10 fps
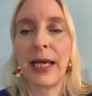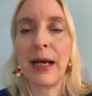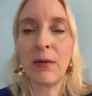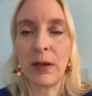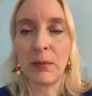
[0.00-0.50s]
in
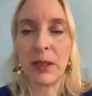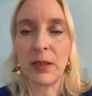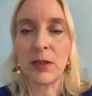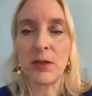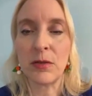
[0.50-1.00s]
allowing
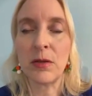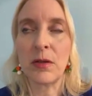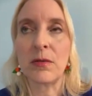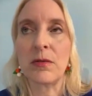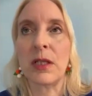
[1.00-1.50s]
me to do
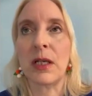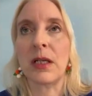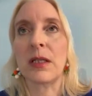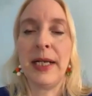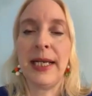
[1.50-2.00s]
those
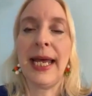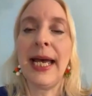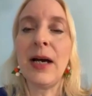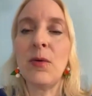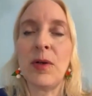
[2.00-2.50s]
things. But
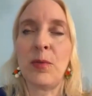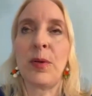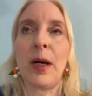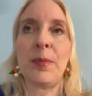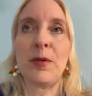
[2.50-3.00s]
now with
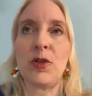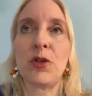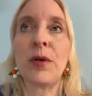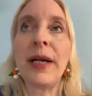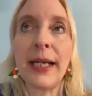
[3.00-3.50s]
proper
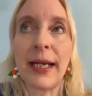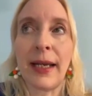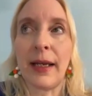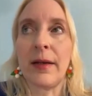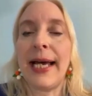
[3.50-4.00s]

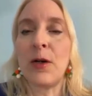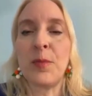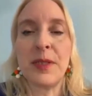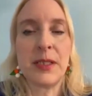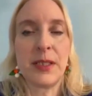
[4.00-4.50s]
training, that
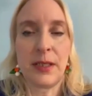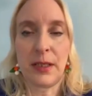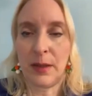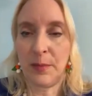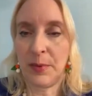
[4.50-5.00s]
opens it
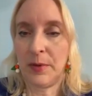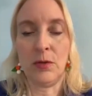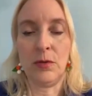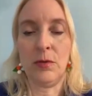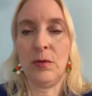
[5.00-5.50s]
up
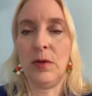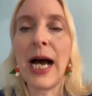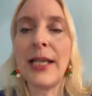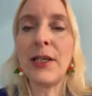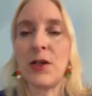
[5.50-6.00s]
to
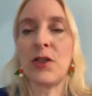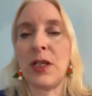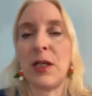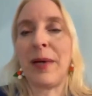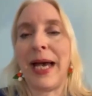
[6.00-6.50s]

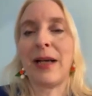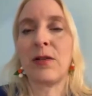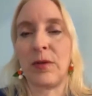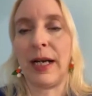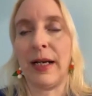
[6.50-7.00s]
non-nursing
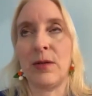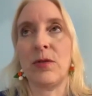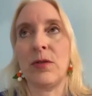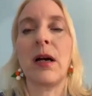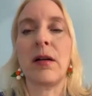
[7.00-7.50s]
background
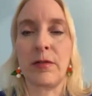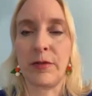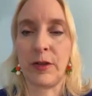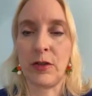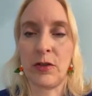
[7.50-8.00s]

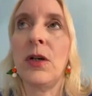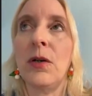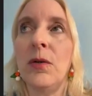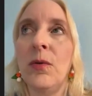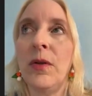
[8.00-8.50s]
sonographers.
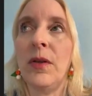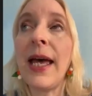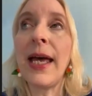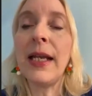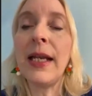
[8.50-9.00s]
So
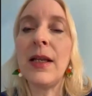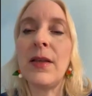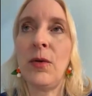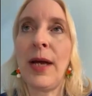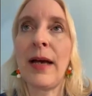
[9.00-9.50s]
then
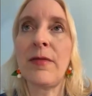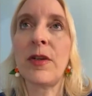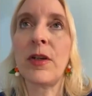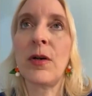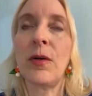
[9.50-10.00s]
you have
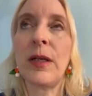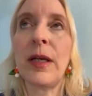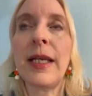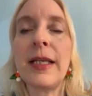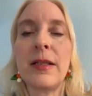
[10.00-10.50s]
to go in,
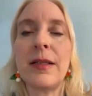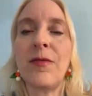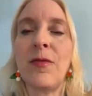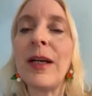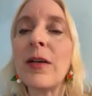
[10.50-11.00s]
and it
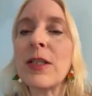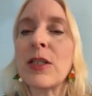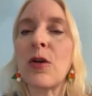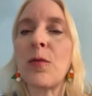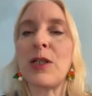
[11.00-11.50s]
varies
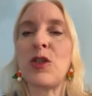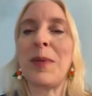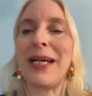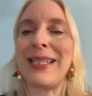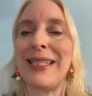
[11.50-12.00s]
so much
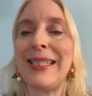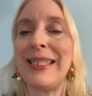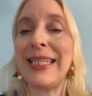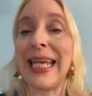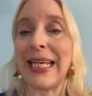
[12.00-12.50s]
by
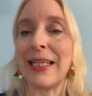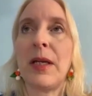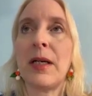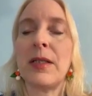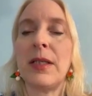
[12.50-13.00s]
state
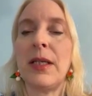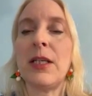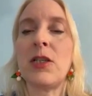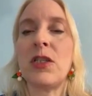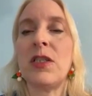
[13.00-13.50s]
because
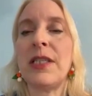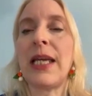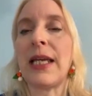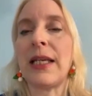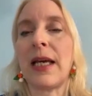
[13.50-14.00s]
each
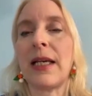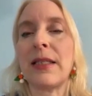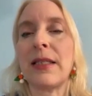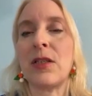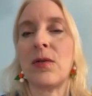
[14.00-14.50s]
state
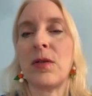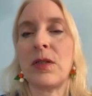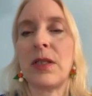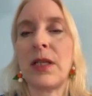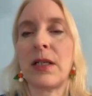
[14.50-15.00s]
has its own
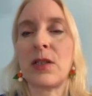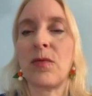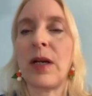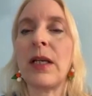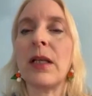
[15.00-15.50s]
aesthetics
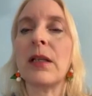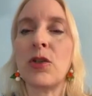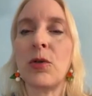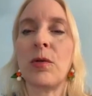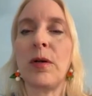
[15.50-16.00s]

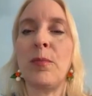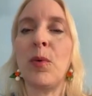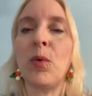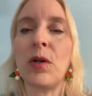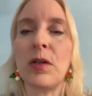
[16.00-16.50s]
regulatory
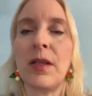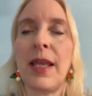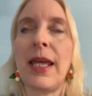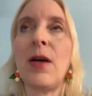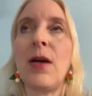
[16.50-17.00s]
board,
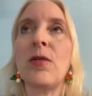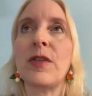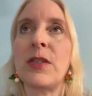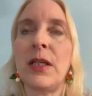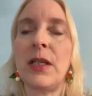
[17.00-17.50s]
and they
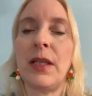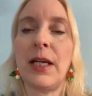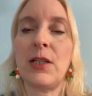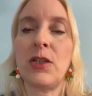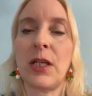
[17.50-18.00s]
oversee
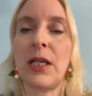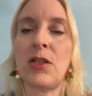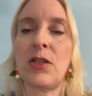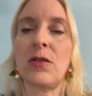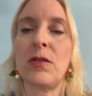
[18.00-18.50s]
the
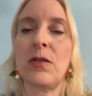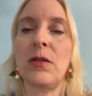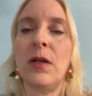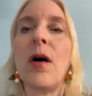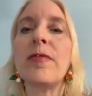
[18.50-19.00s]
educational
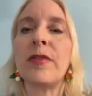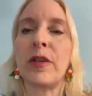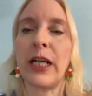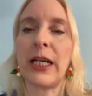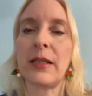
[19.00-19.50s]

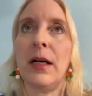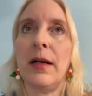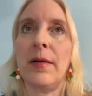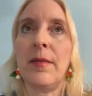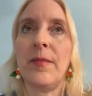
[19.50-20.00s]
offering
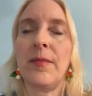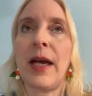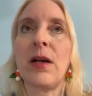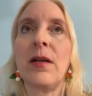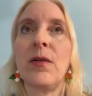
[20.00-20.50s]

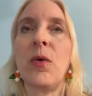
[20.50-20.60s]
that